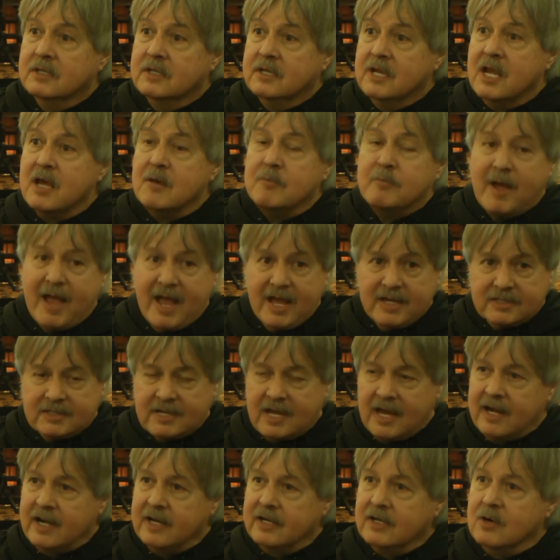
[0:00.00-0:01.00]
Yeah, Pat's
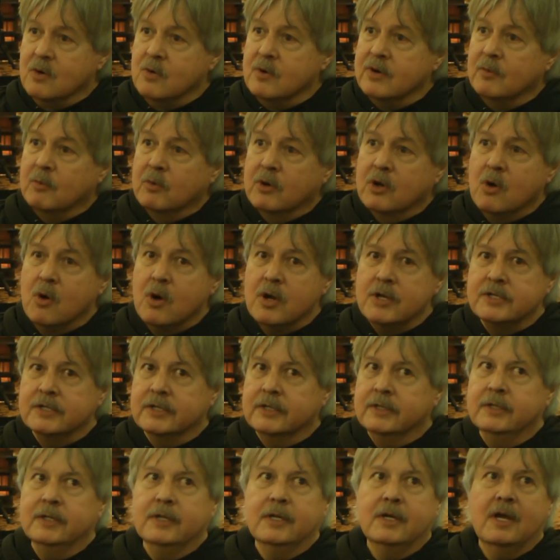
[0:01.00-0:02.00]
got it going. We're going
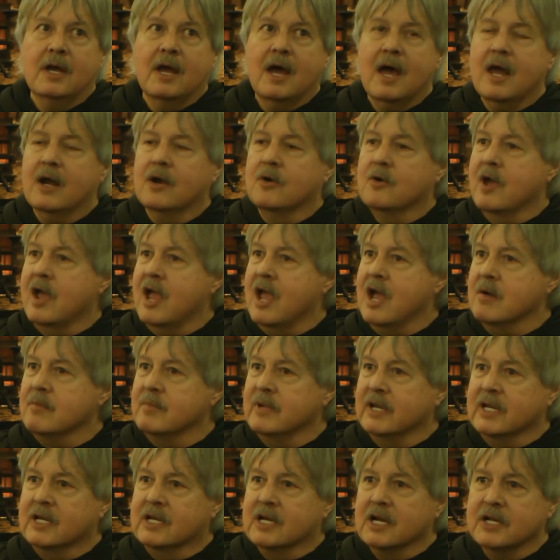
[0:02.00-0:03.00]
to, I don't know how
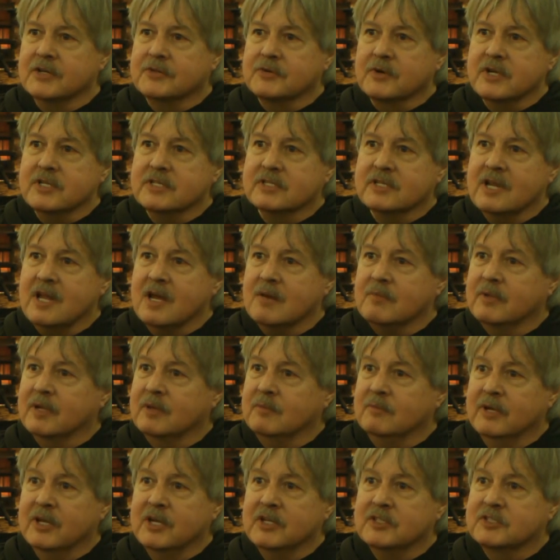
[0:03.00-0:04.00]
many countries and how
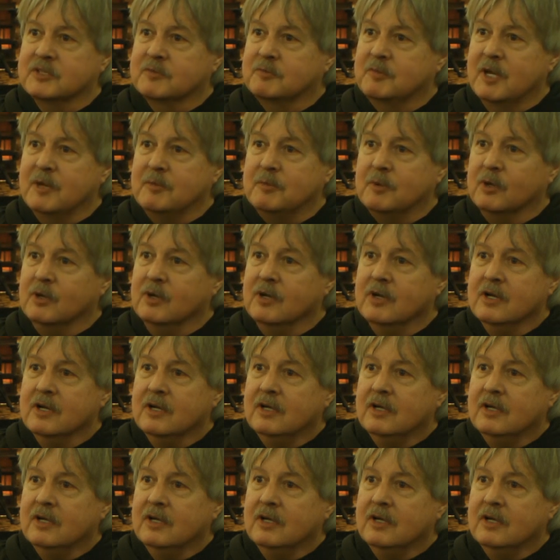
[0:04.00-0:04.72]
many millions of people.